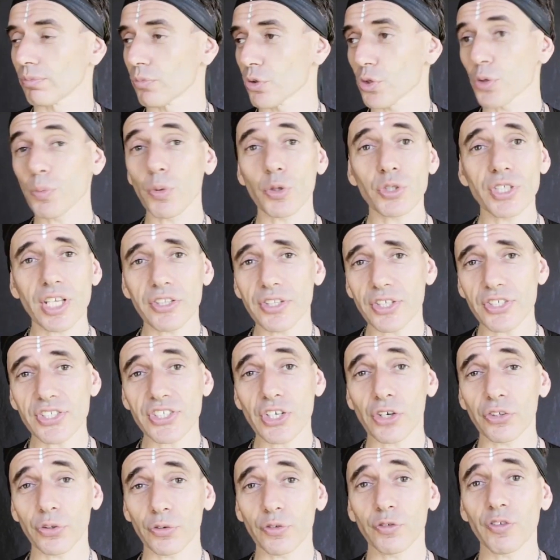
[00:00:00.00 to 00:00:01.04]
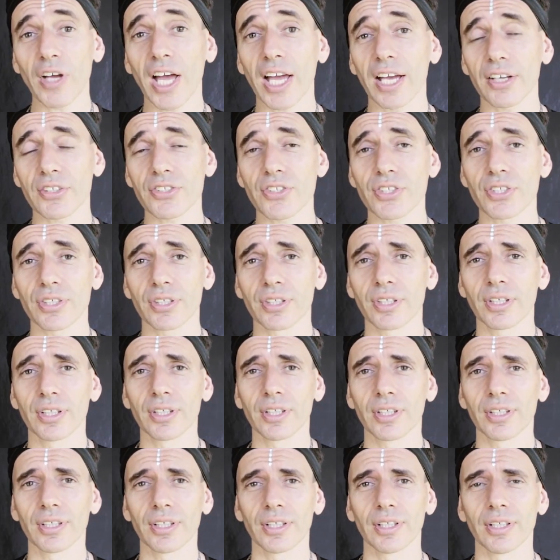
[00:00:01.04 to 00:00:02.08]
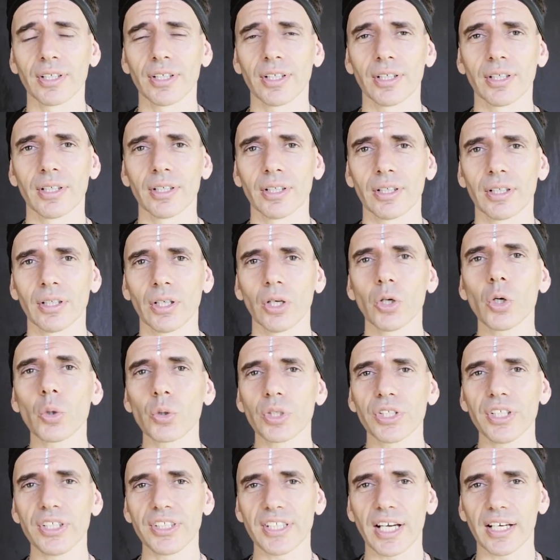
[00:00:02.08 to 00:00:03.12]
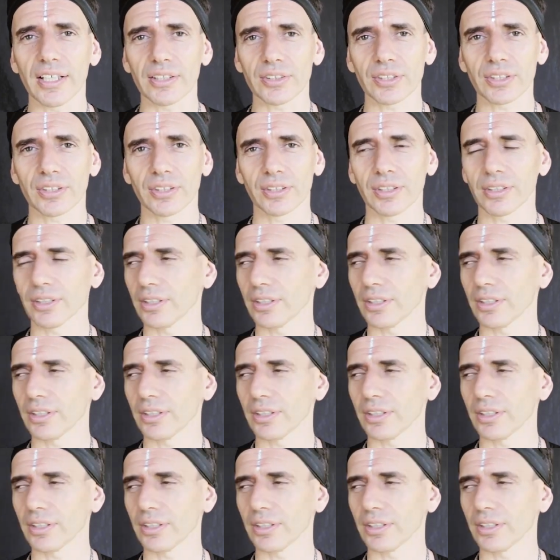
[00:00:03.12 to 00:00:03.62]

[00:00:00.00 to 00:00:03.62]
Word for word: Suppose that these are the facts. Who did that?